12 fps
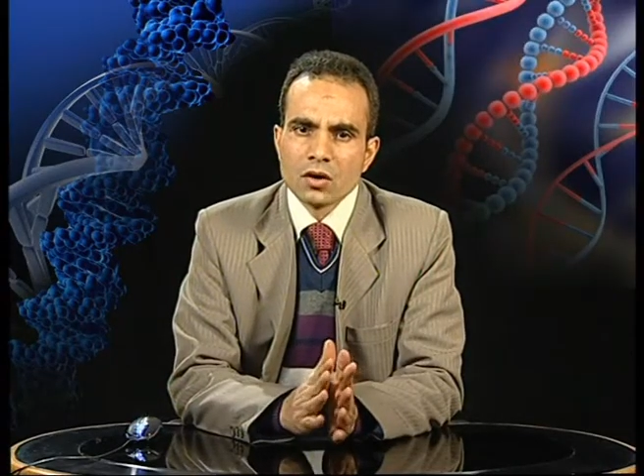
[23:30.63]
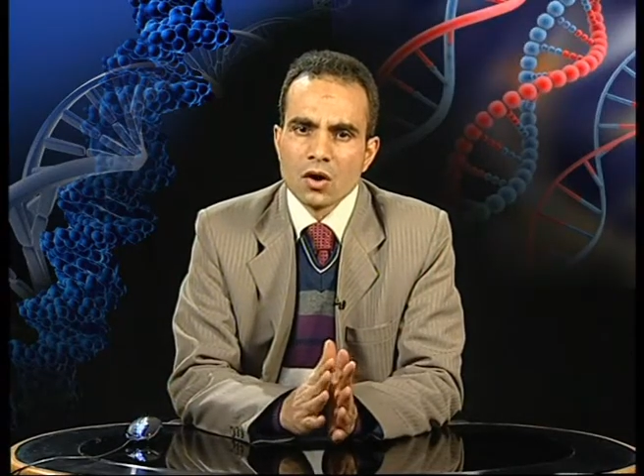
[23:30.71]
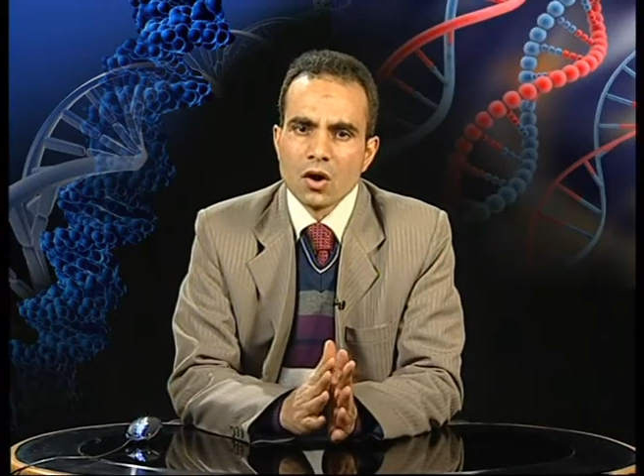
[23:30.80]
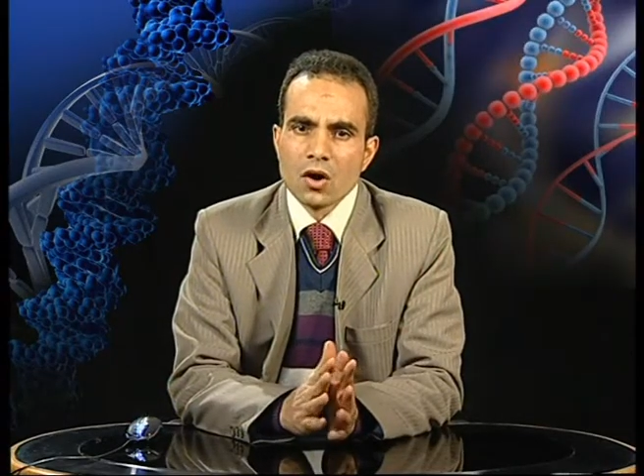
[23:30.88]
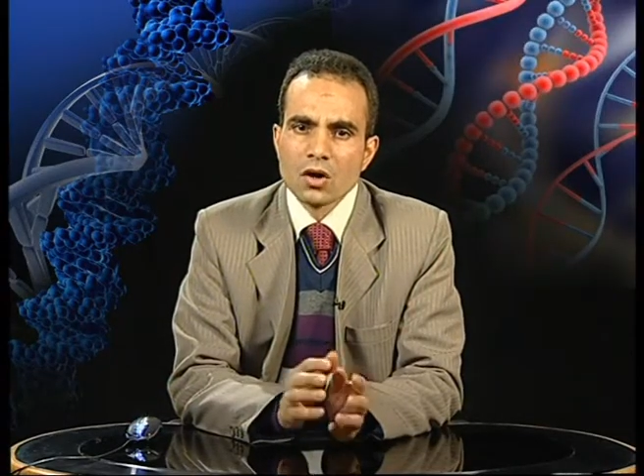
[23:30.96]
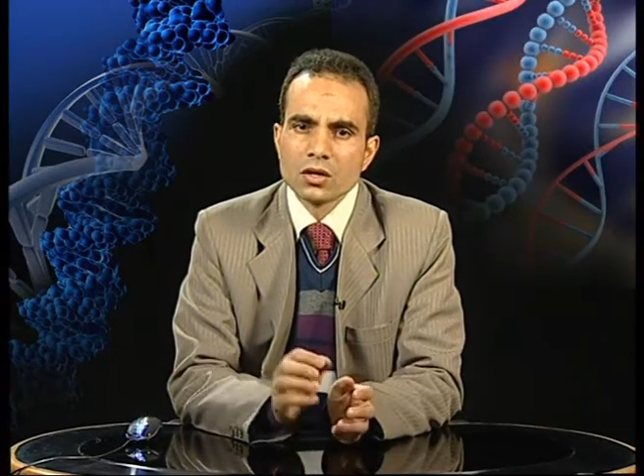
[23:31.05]

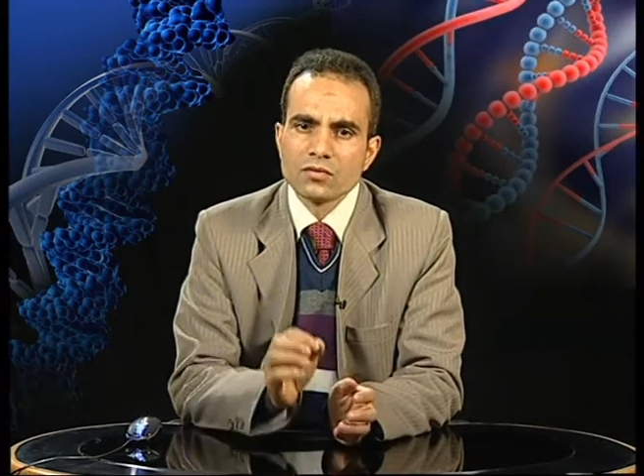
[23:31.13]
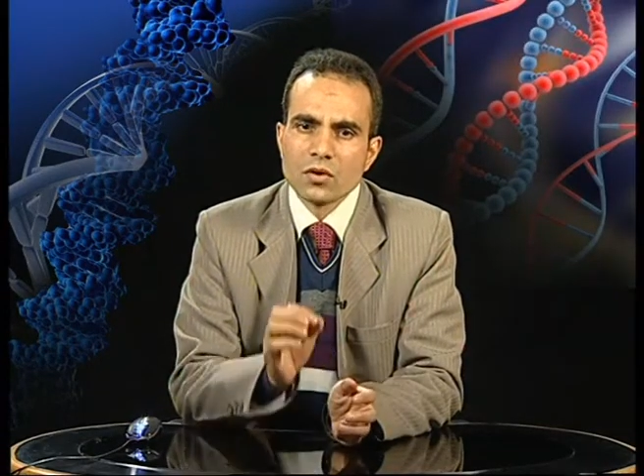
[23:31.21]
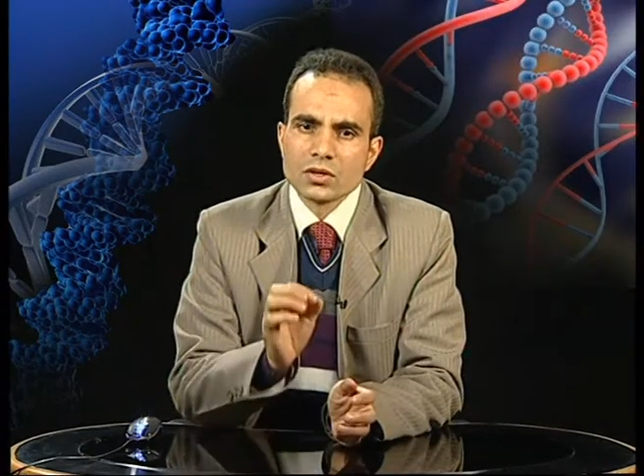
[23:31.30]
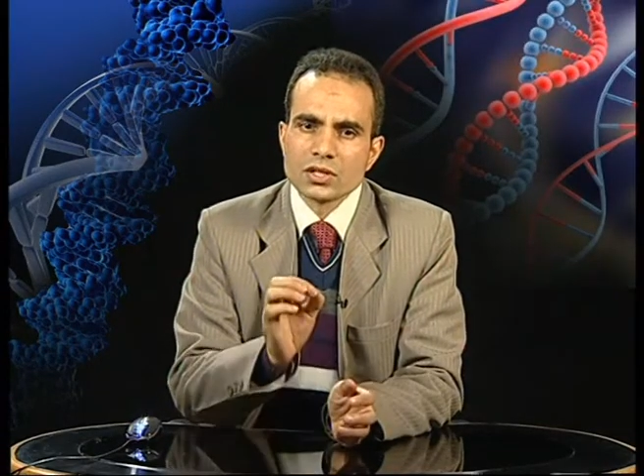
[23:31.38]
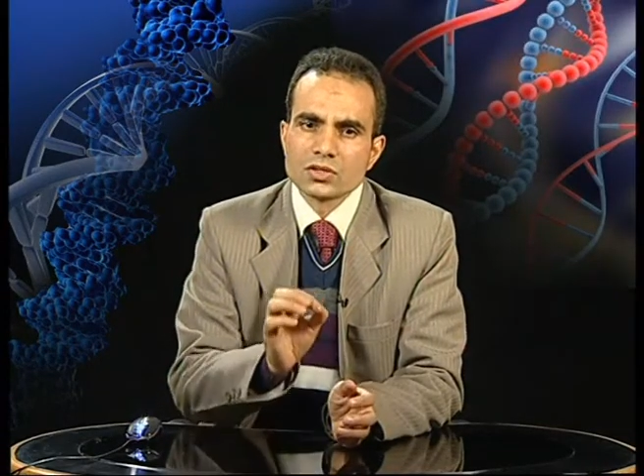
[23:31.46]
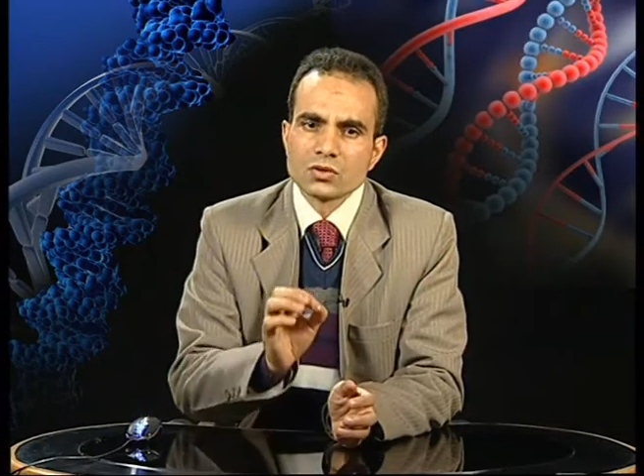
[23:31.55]
all
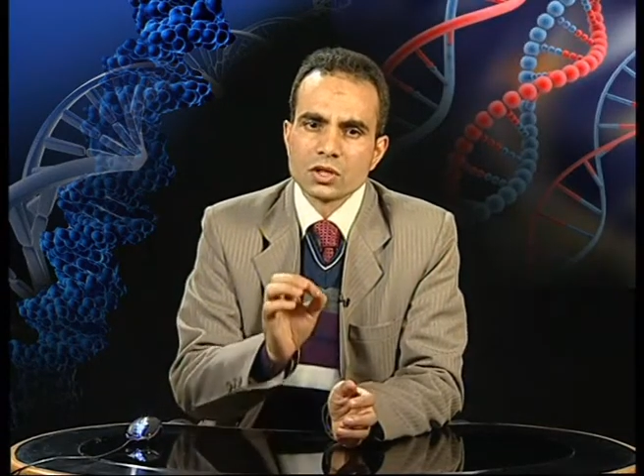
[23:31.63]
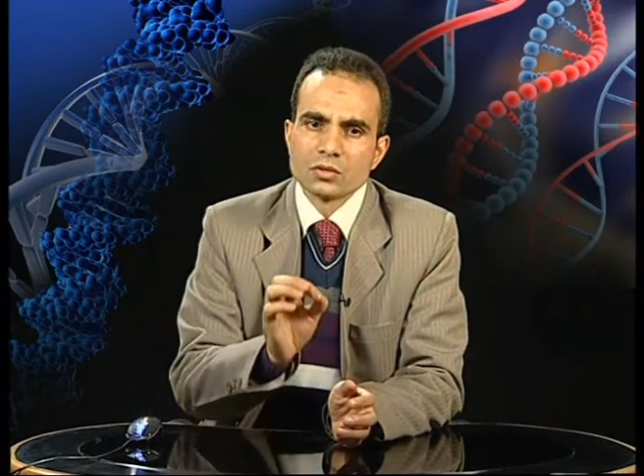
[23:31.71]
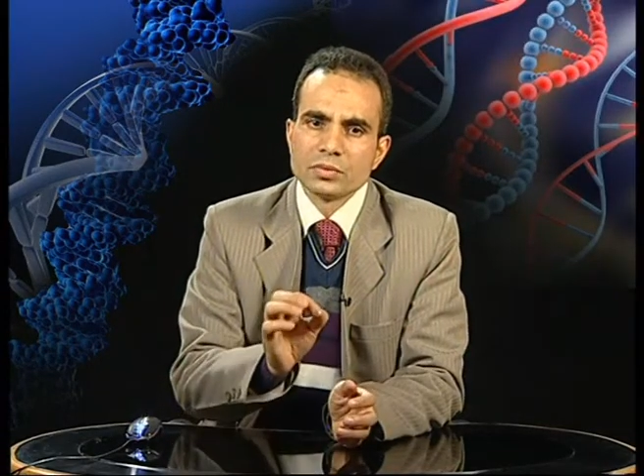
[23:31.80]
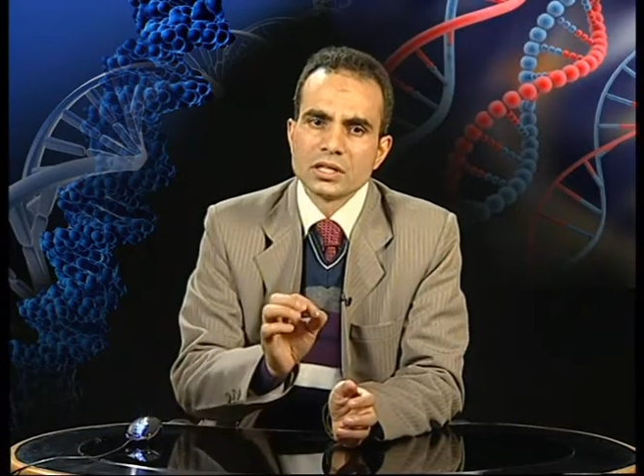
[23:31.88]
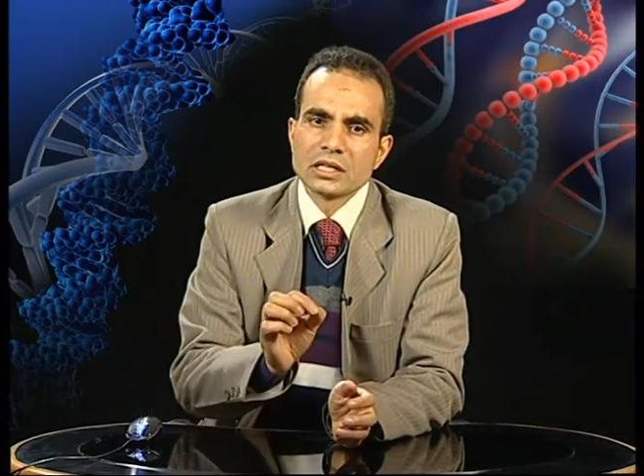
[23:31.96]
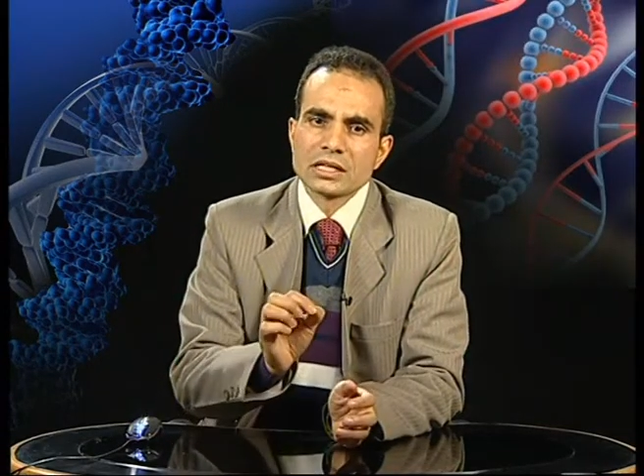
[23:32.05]

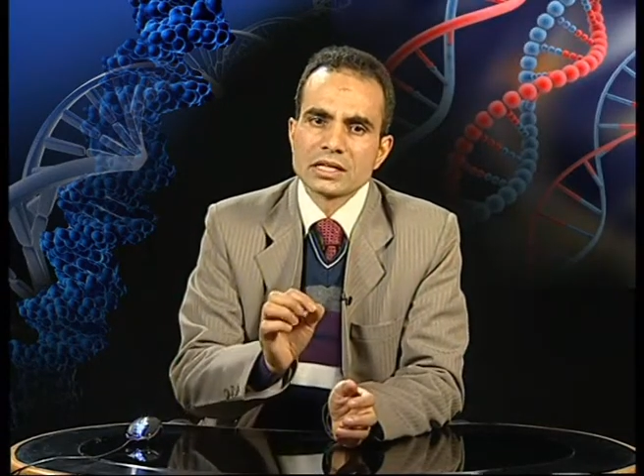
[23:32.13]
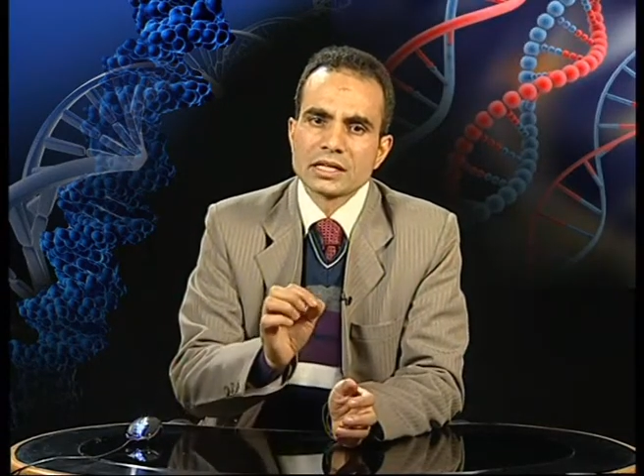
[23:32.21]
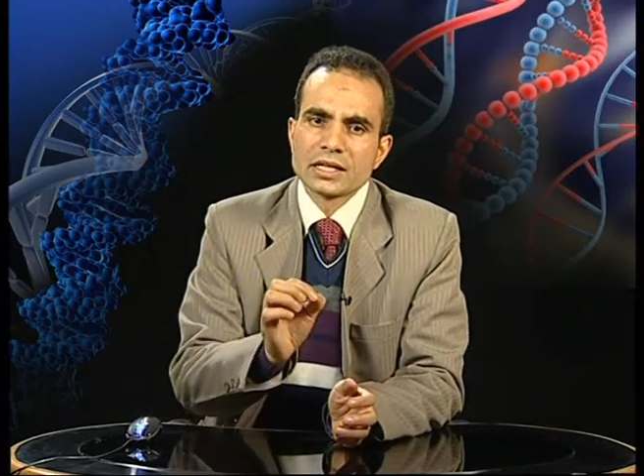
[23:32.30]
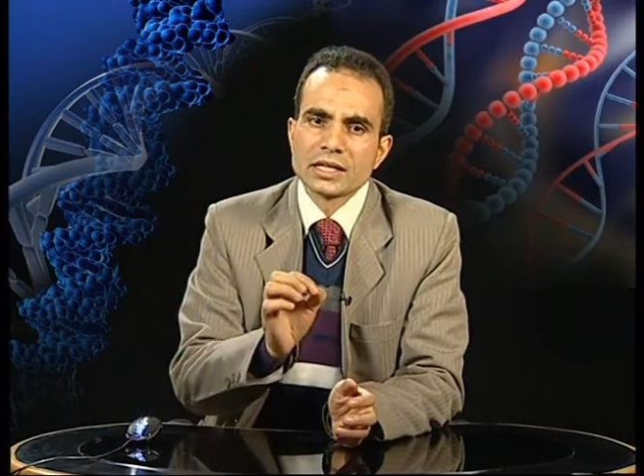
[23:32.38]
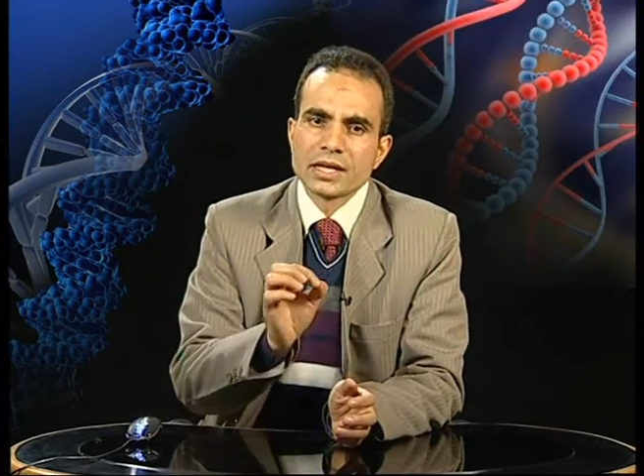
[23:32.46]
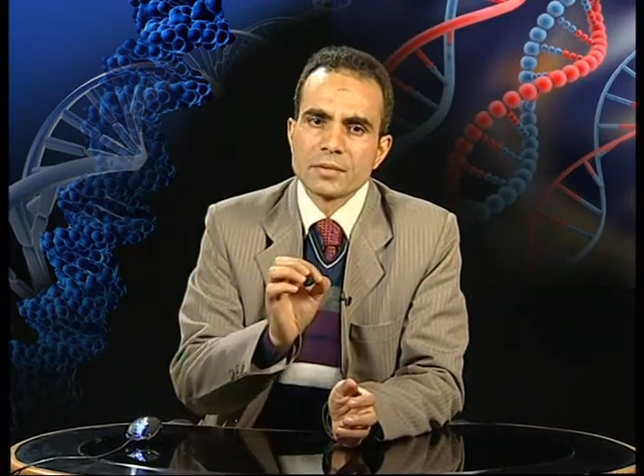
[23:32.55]
water-soluble
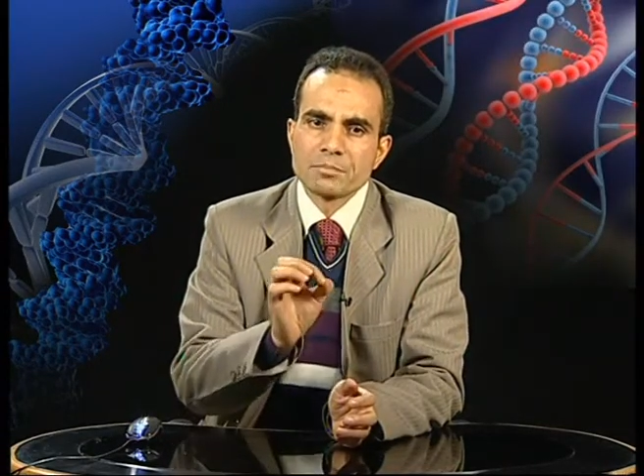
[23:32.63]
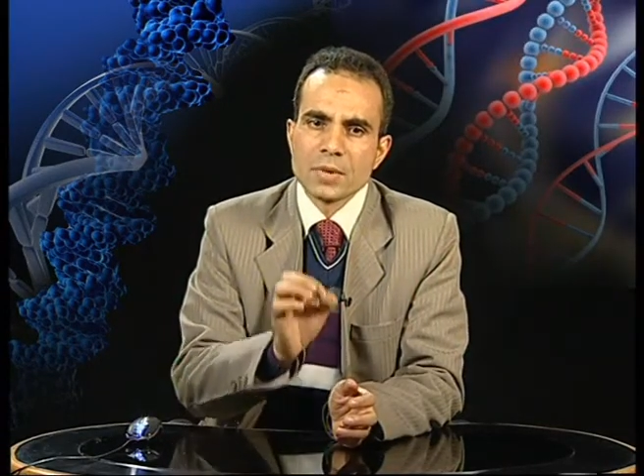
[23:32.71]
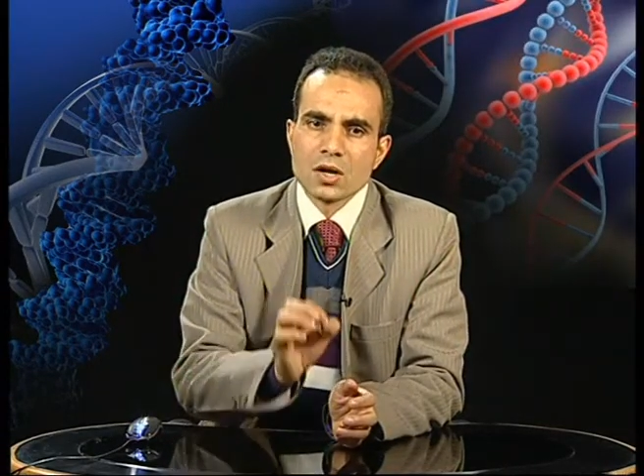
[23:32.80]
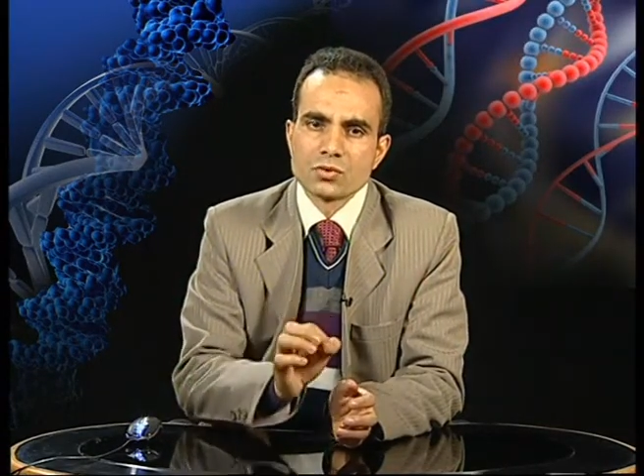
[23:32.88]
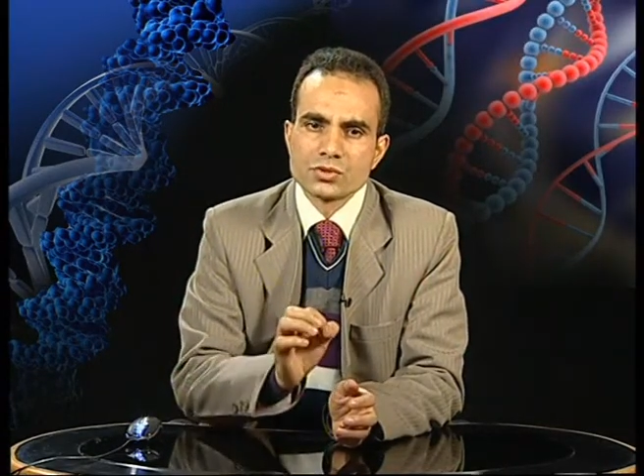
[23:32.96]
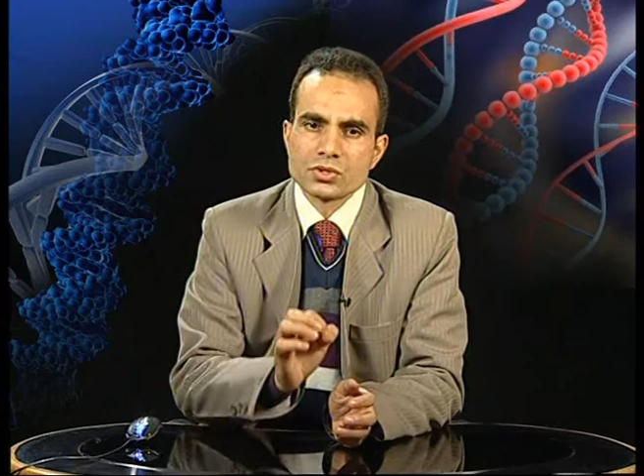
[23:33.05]

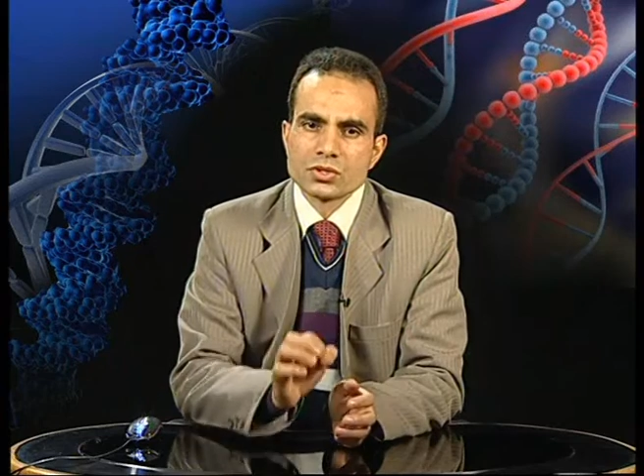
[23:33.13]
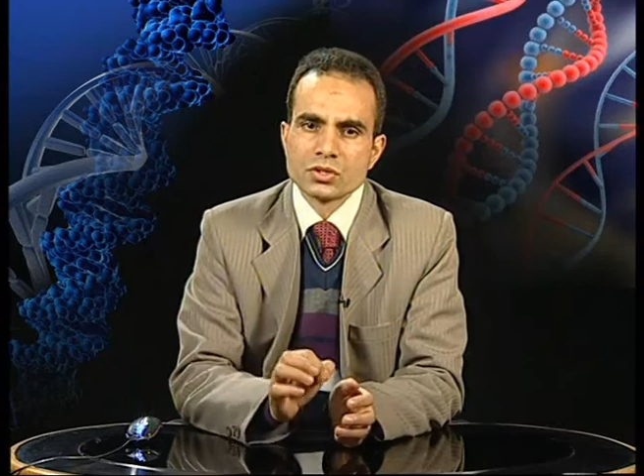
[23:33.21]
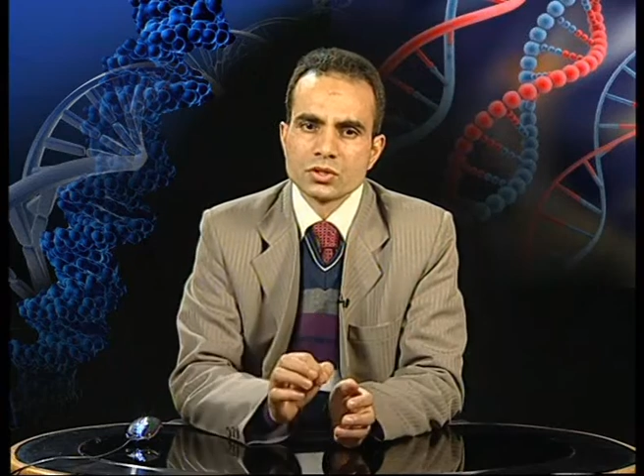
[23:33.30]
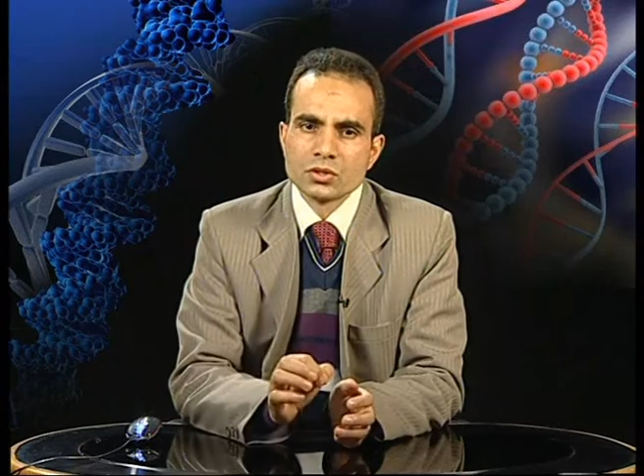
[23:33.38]
compounds